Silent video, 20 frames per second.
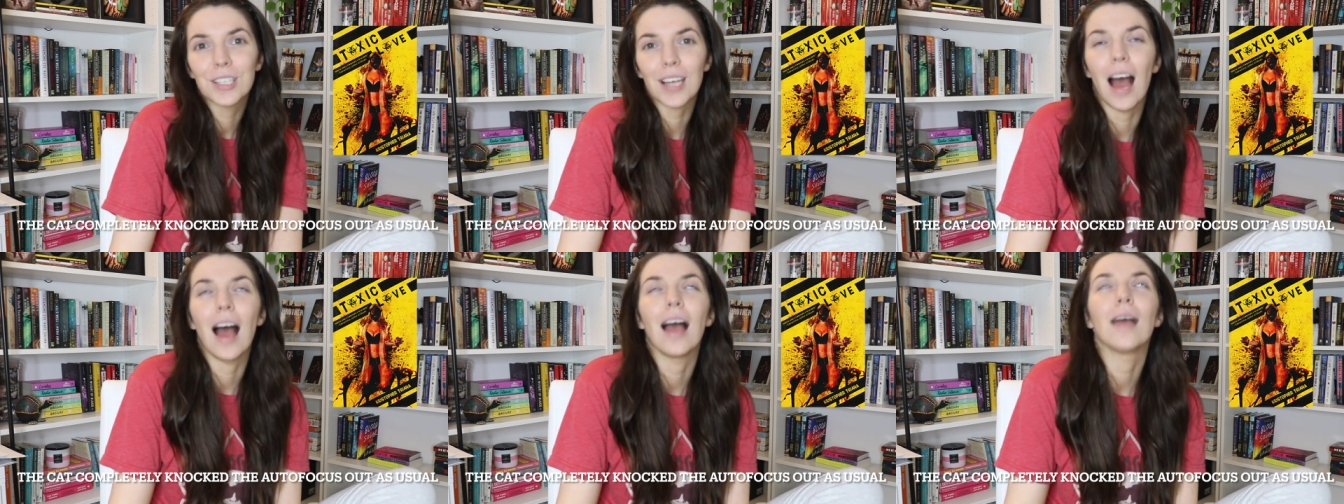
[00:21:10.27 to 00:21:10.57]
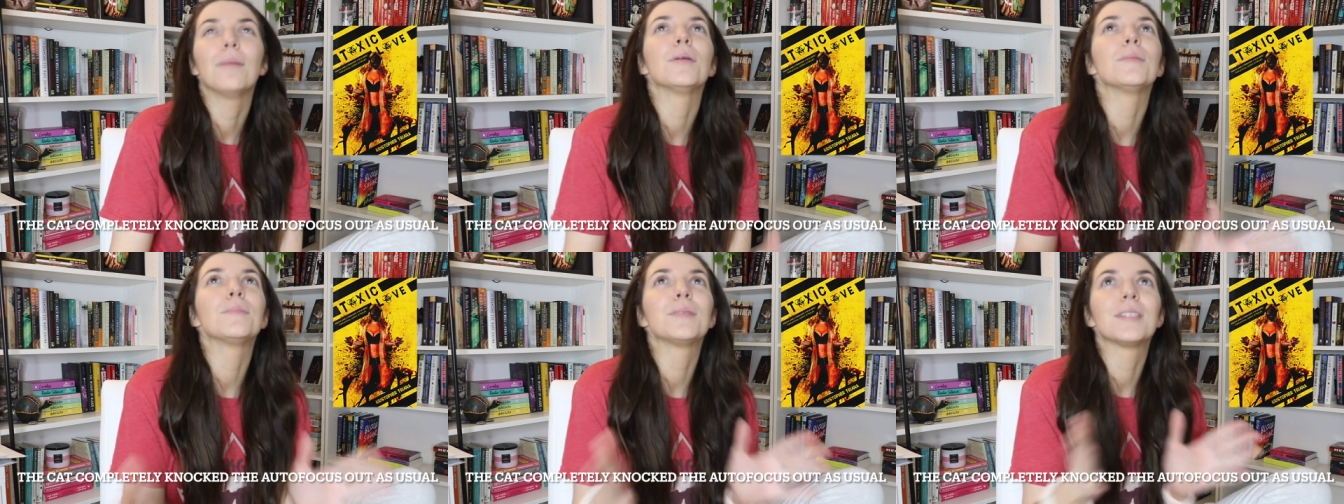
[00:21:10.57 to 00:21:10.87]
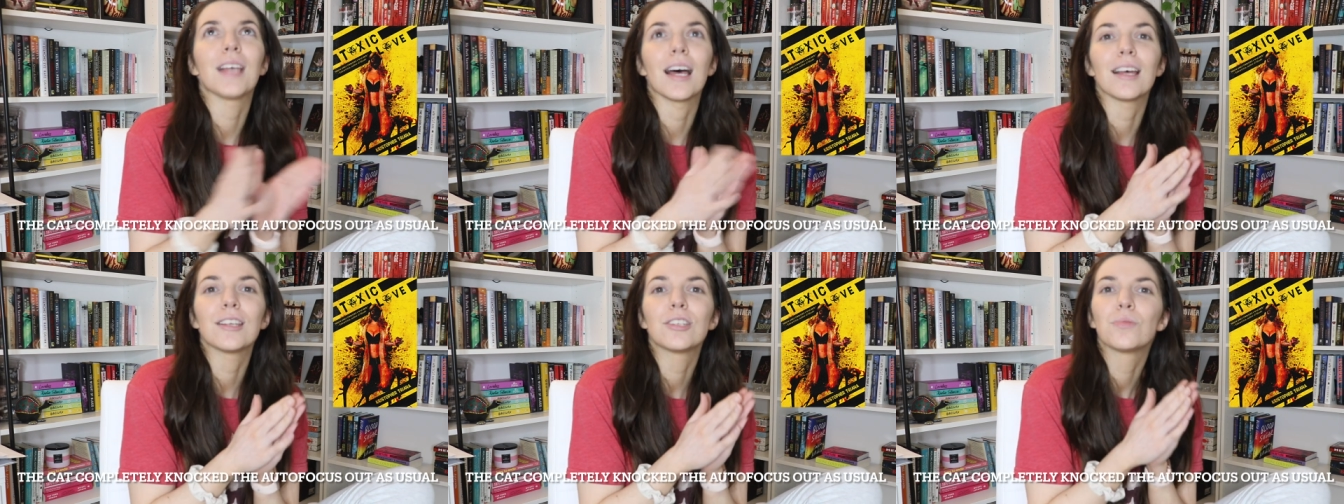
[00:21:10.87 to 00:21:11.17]
I'm
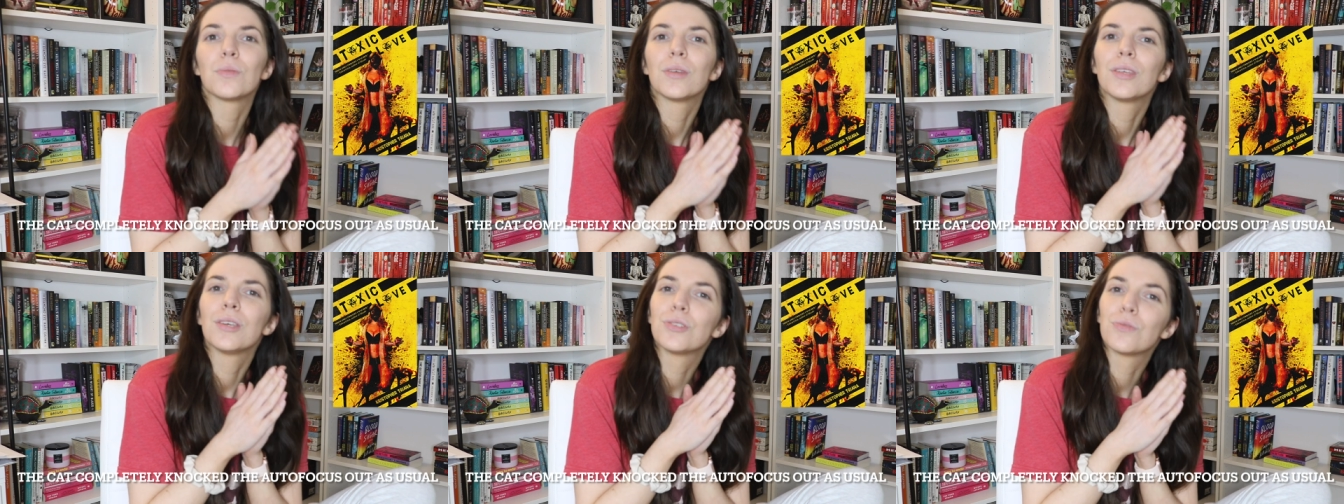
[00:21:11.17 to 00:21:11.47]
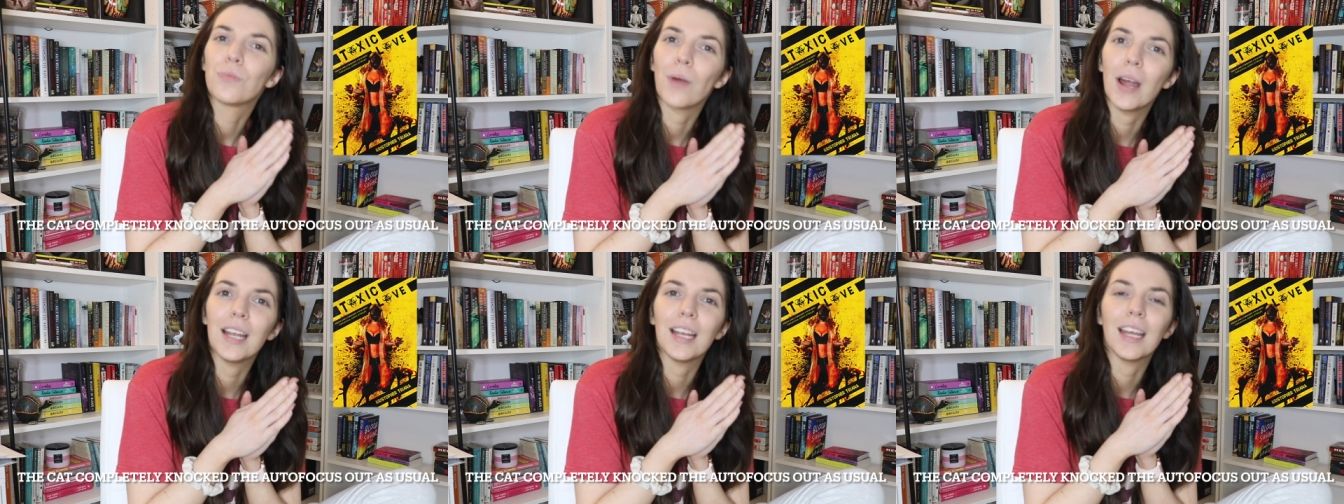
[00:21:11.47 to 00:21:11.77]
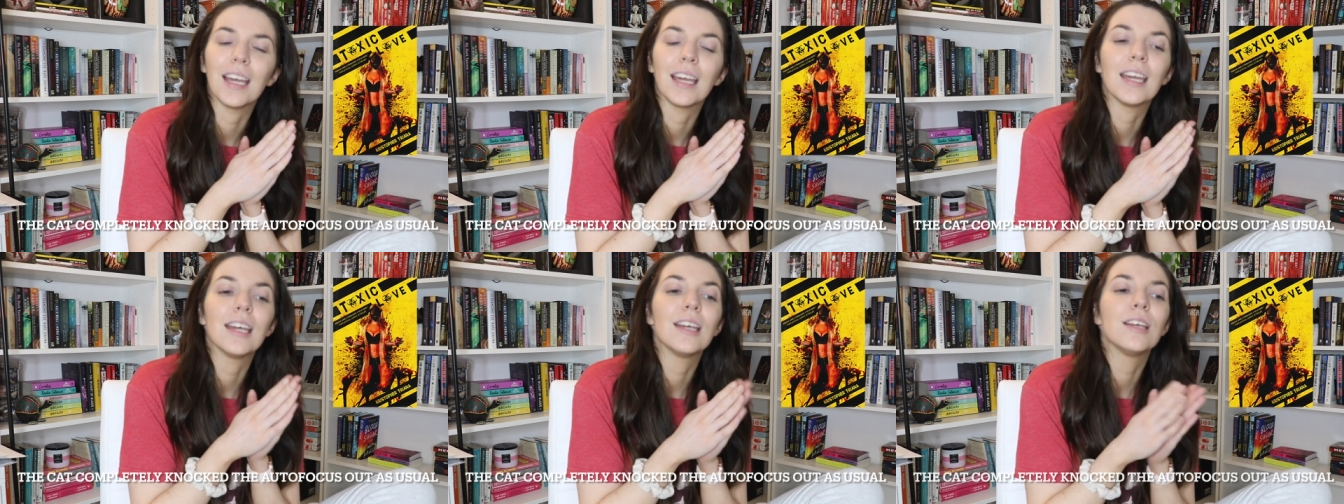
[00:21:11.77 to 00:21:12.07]
obsessed with his
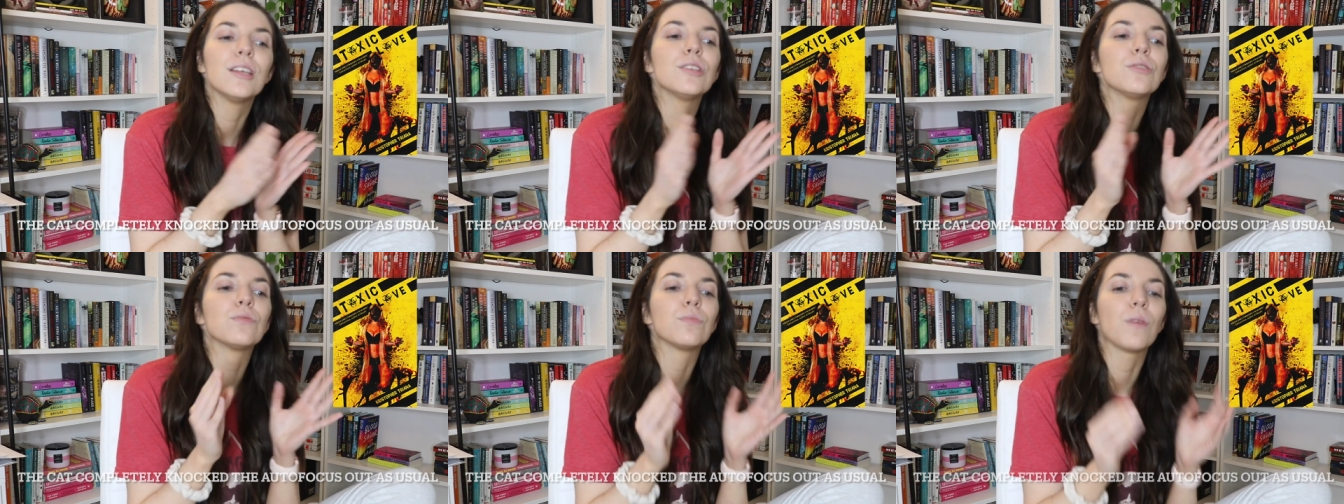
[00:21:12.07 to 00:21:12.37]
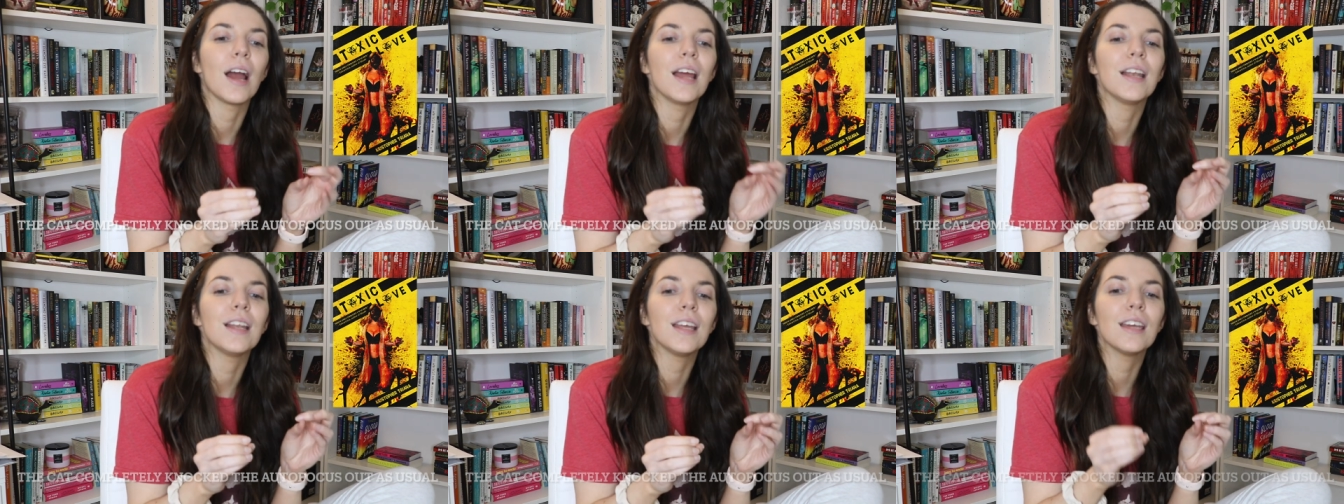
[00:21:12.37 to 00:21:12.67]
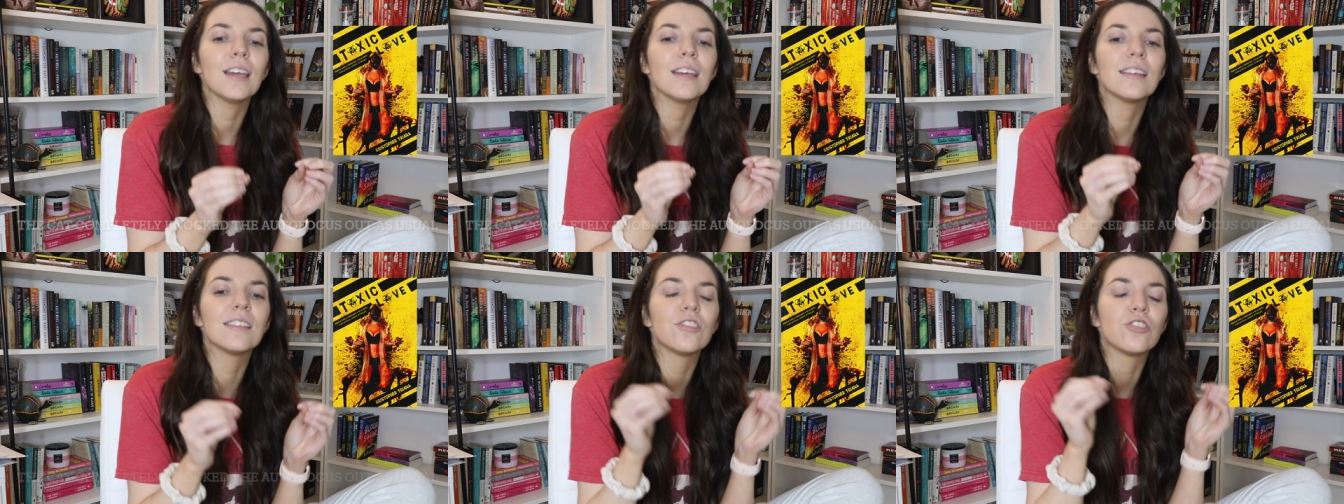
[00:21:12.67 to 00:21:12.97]
writing. His
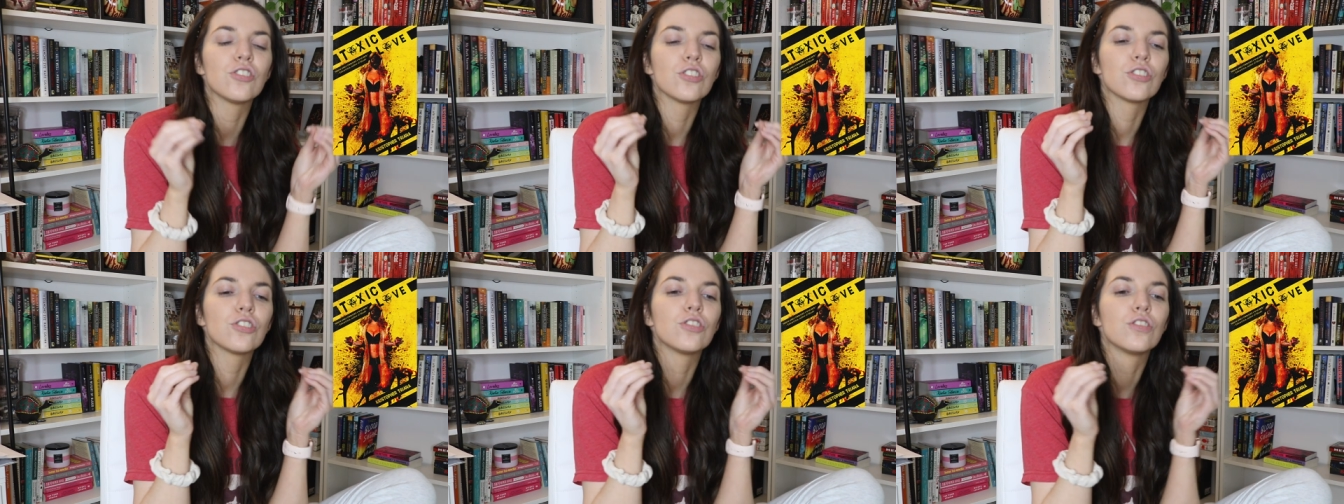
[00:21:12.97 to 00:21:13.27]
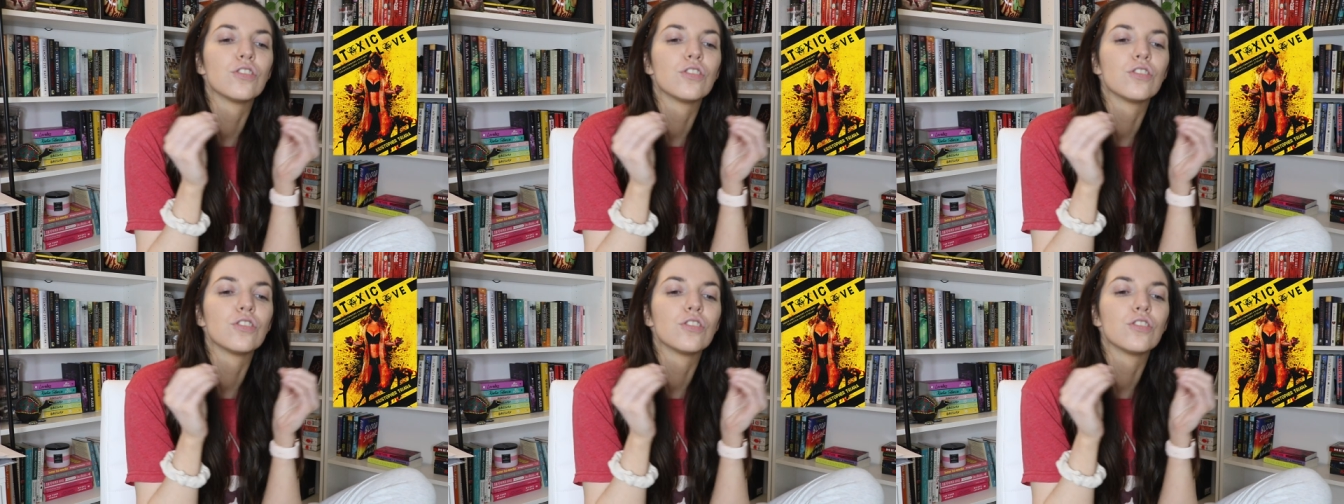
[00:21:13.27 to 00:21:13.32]
writing is just